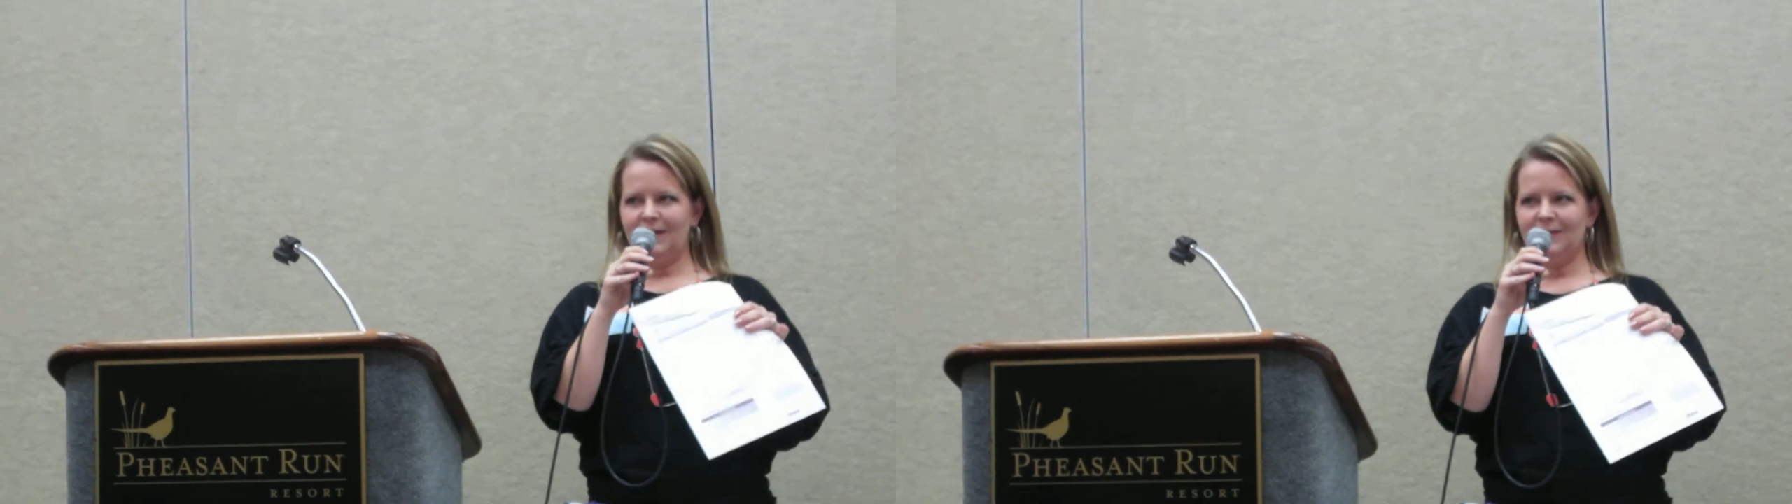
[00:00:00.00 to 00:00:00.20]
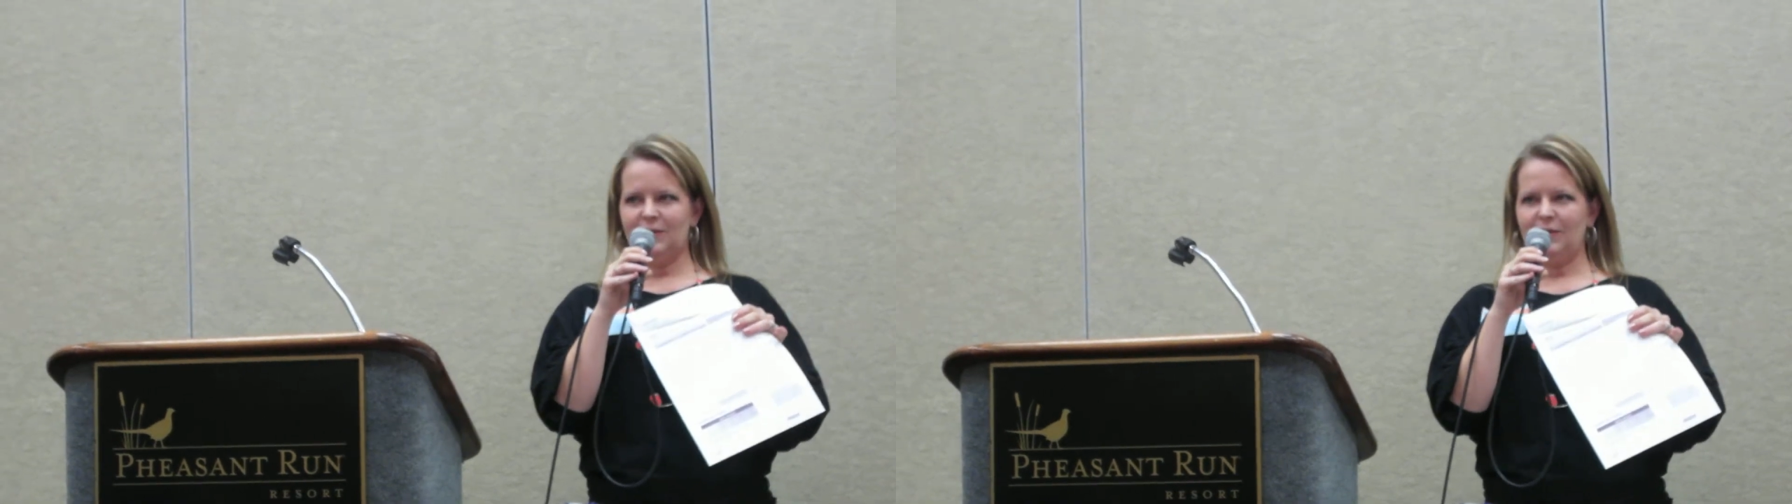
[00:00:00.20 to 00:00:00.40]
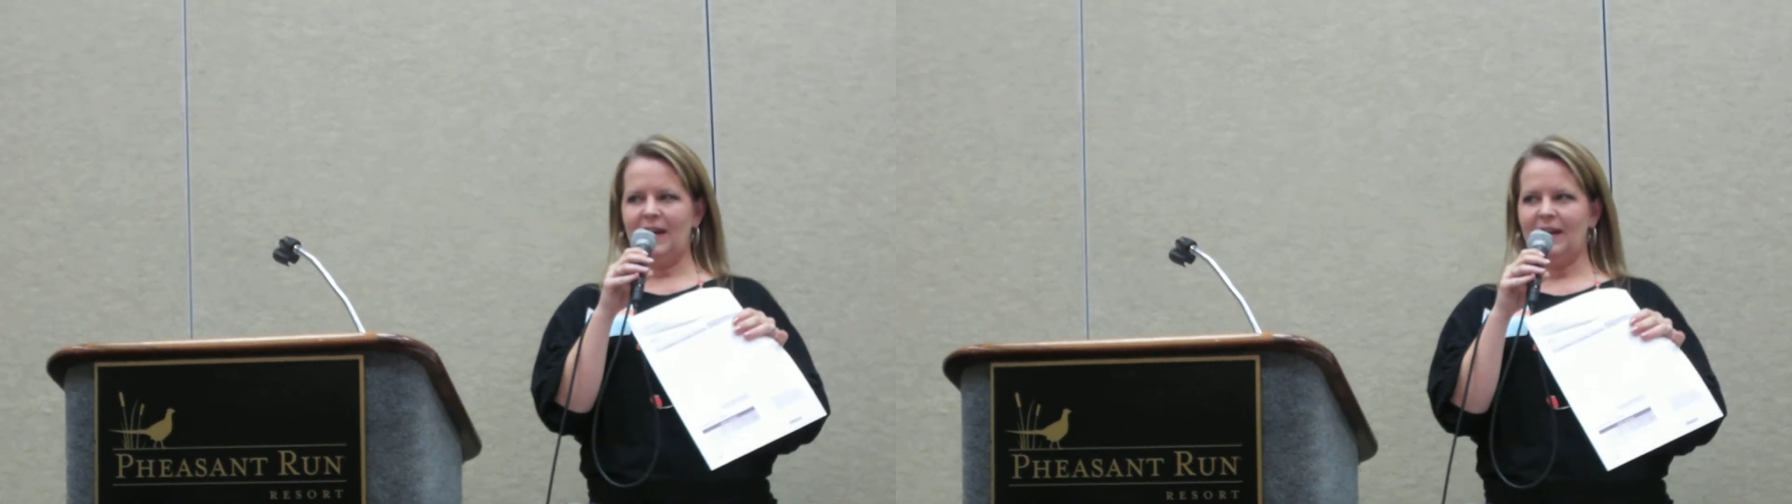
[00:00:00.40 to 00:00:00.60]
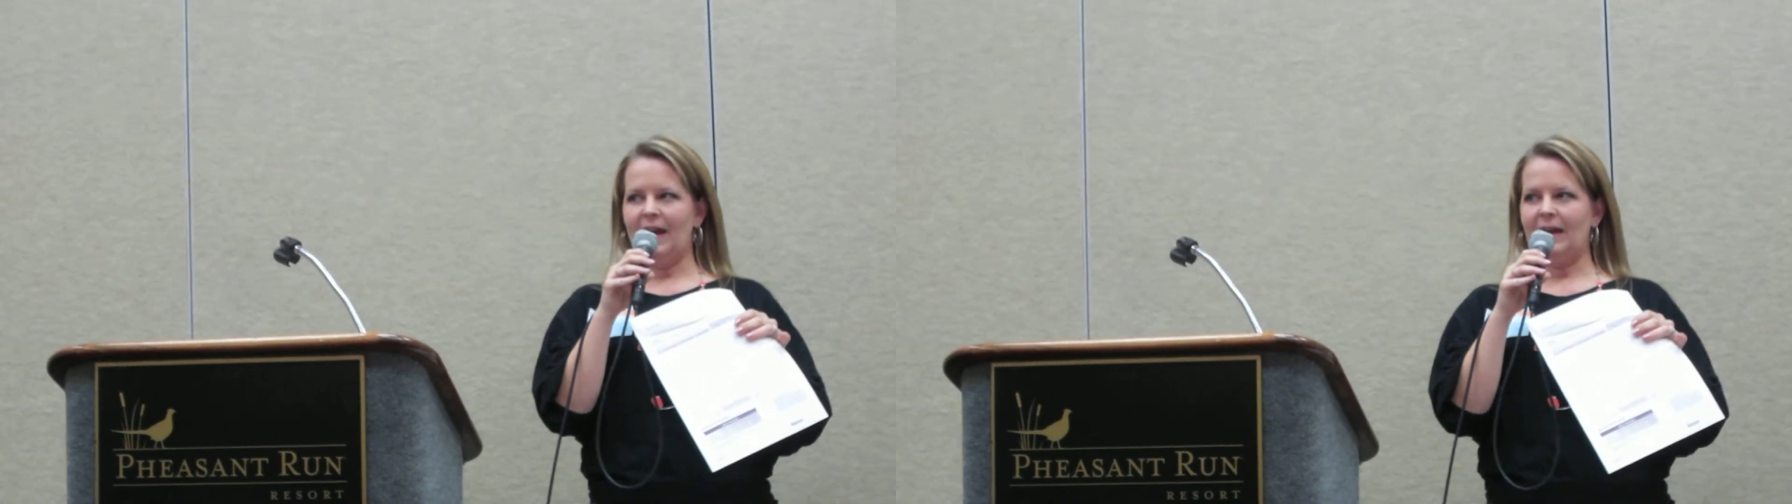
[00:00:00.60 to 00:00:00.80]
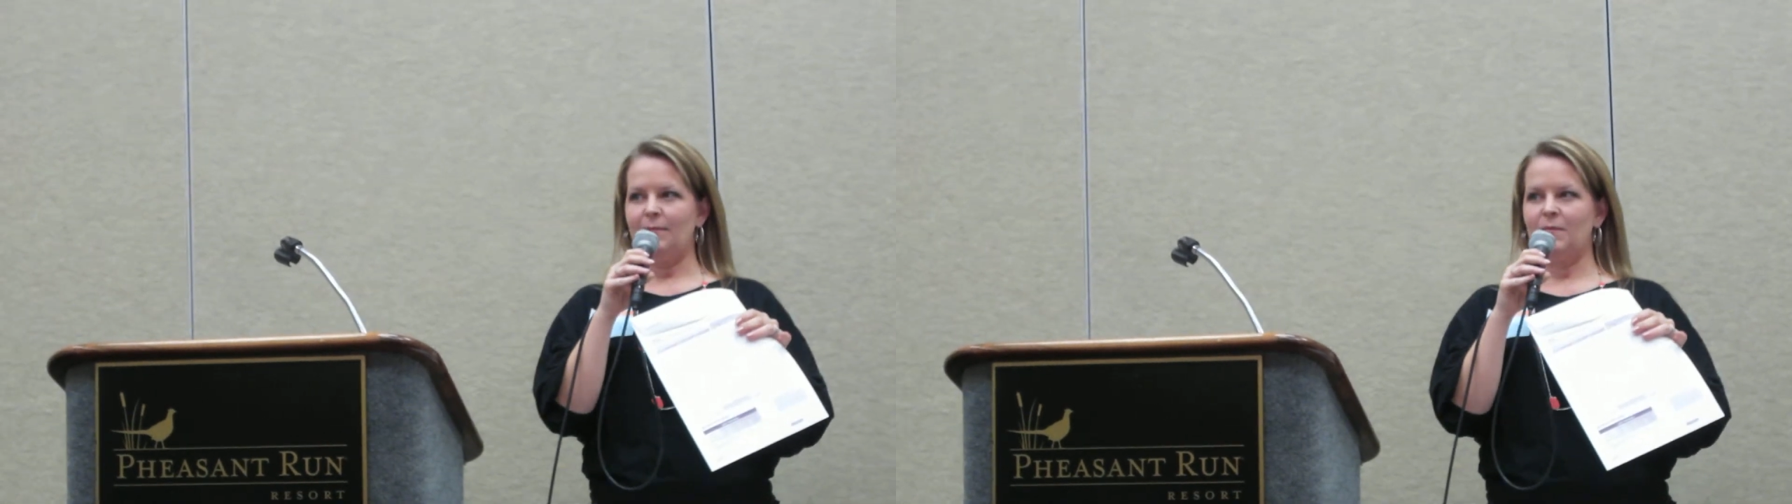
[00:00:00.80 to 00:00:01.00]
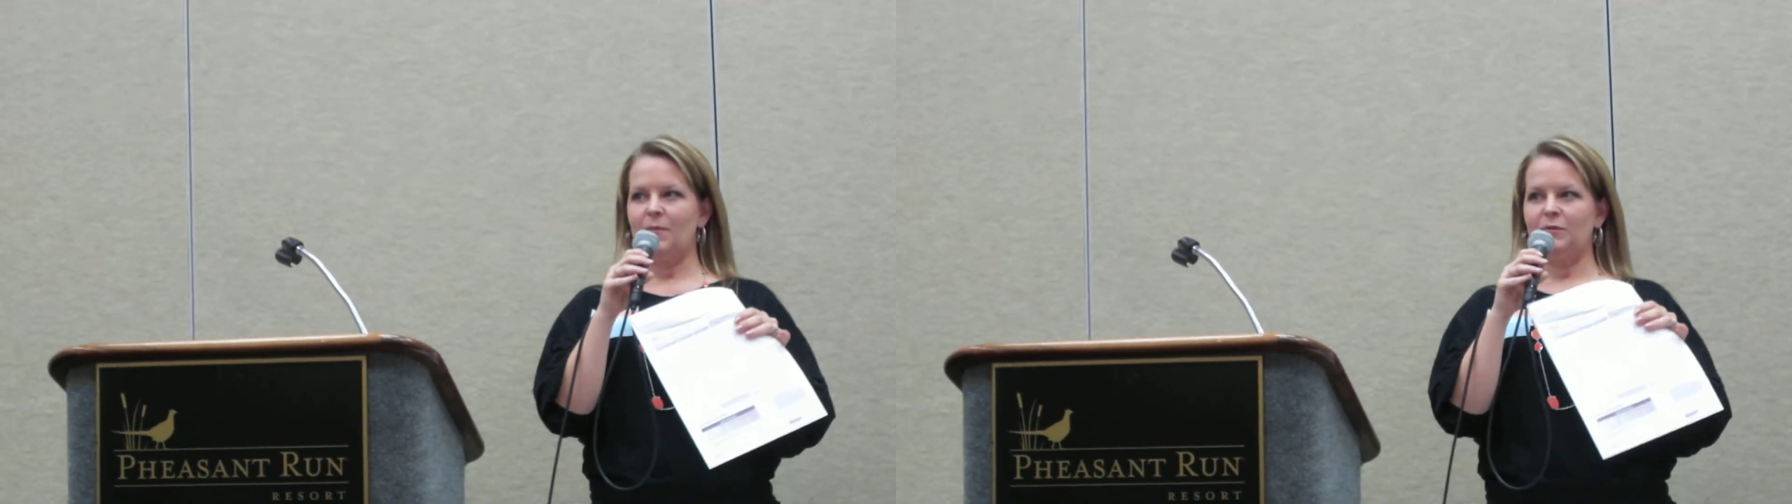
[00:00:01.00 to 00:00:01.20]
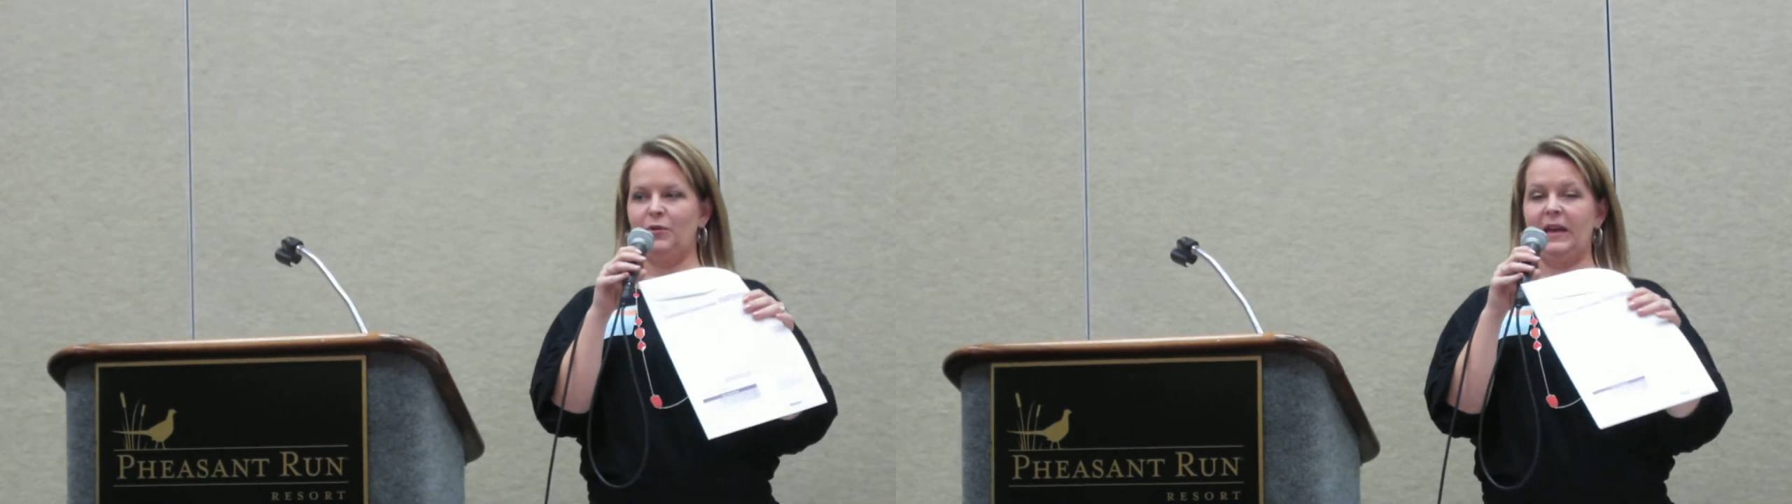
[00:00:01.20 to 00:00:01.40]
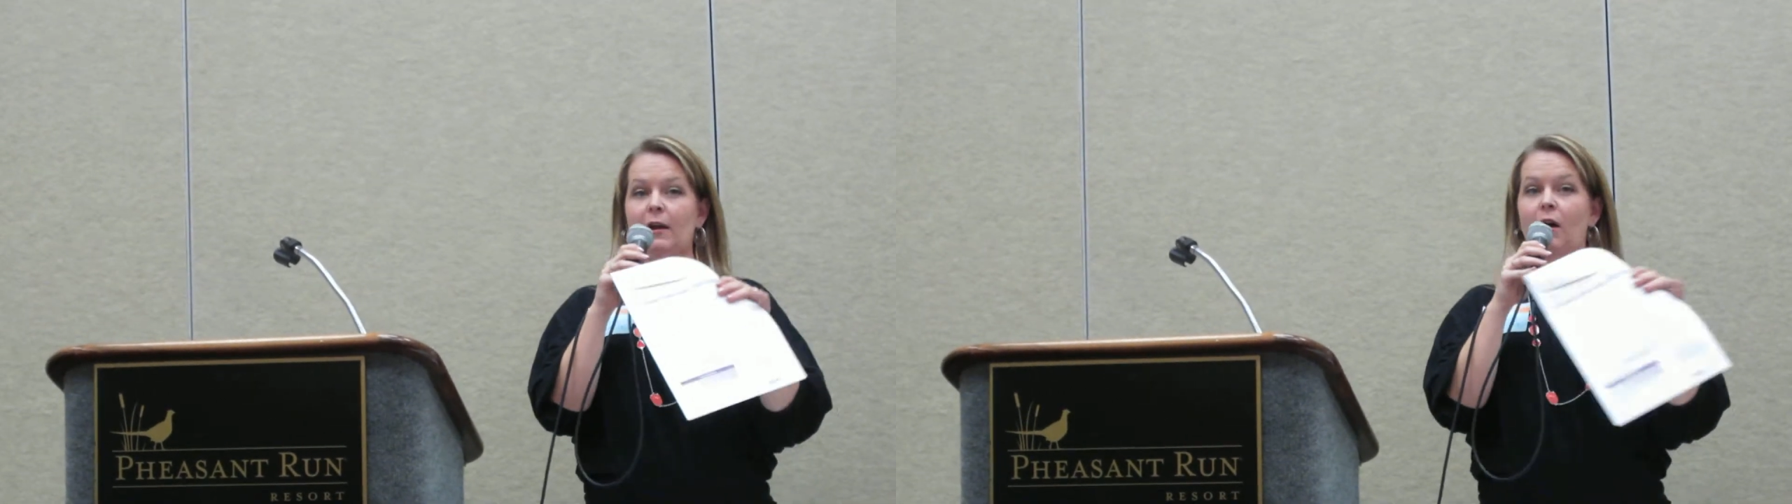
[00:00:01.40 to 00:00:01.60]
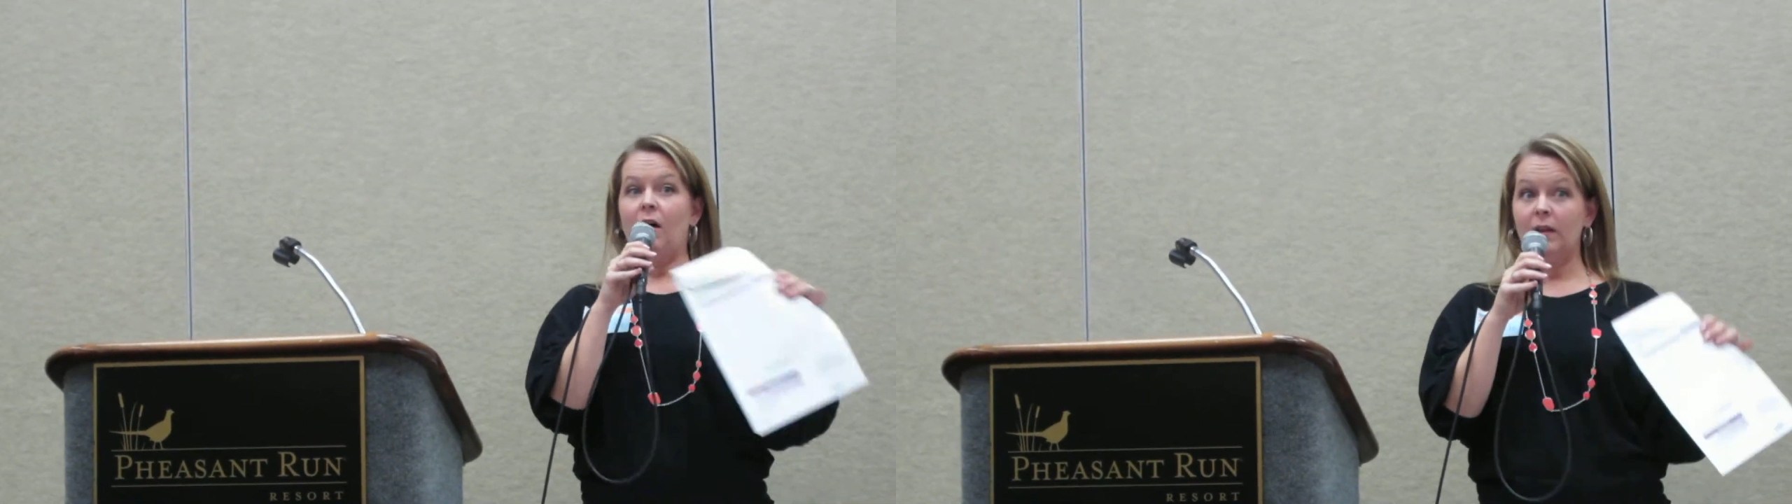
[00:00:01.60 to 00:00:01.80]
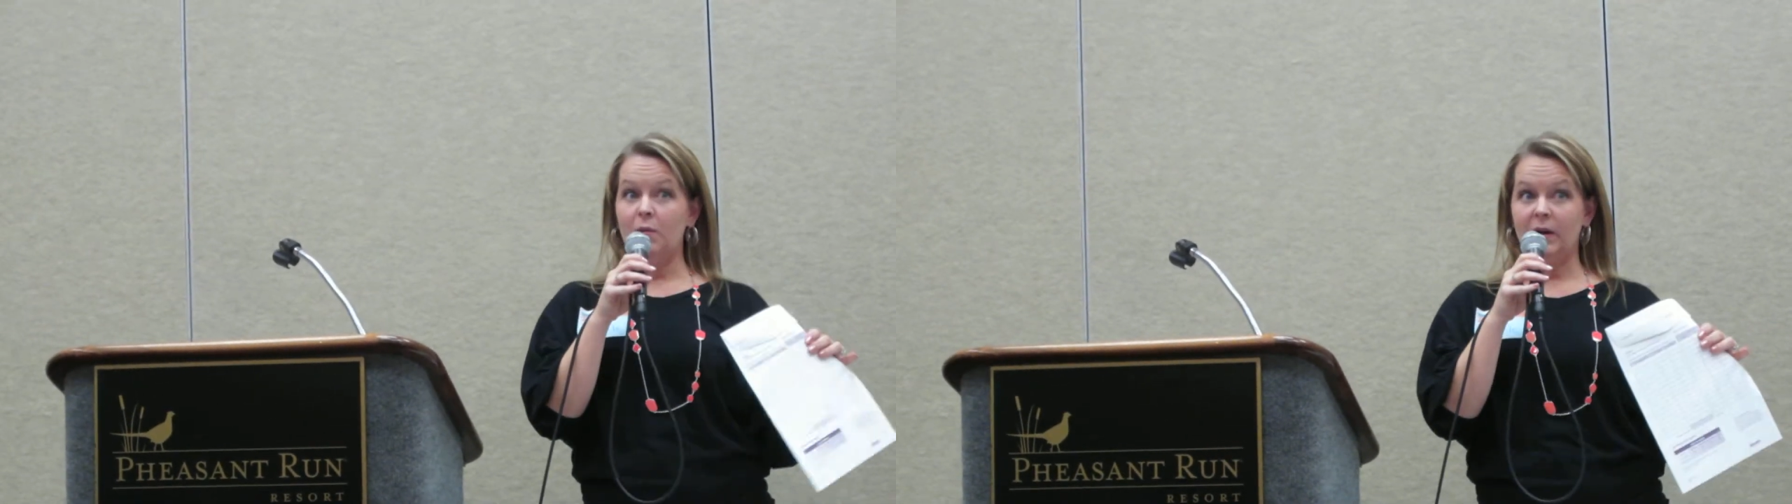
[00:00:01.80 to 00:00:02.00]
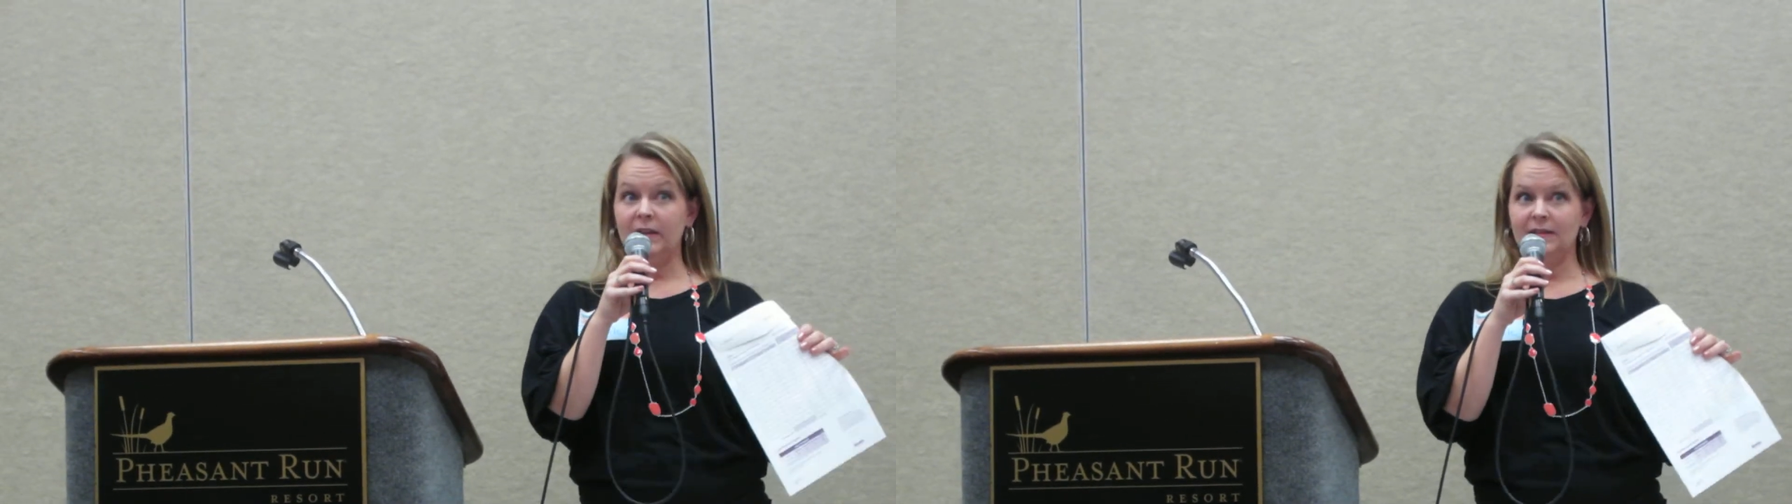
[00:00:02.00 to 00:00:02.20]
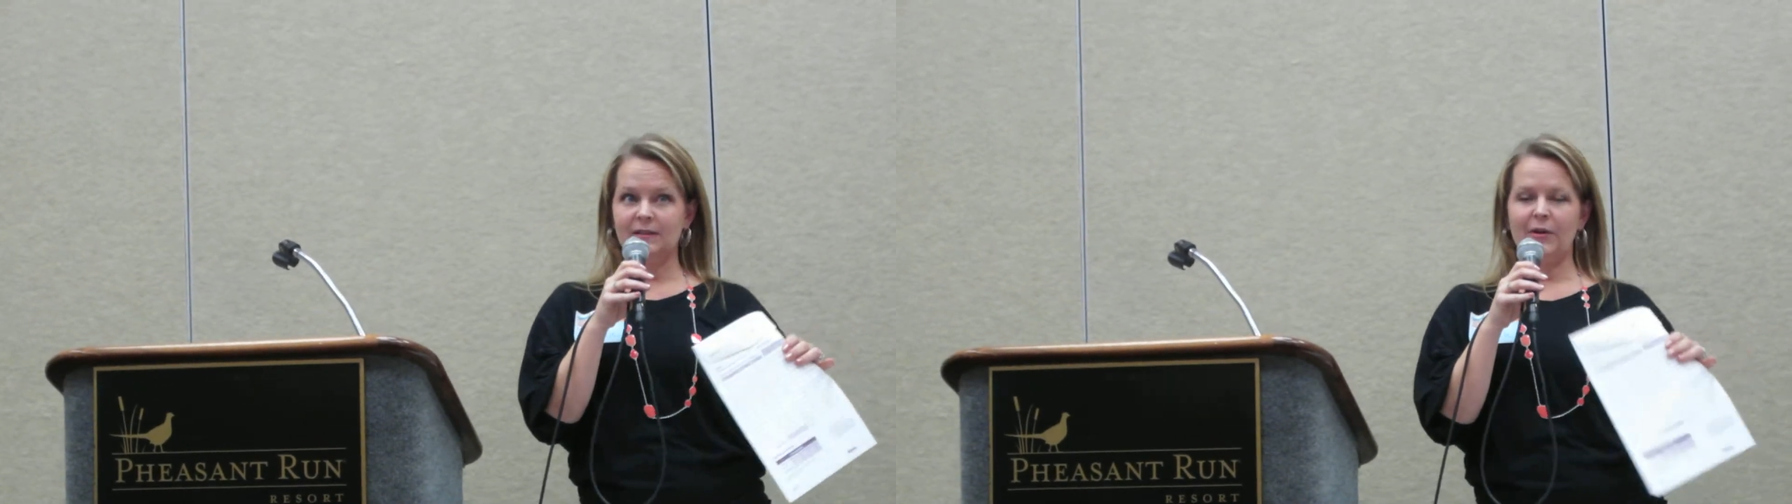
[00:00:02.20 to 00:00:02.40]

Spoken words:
so that I am doing it all at once.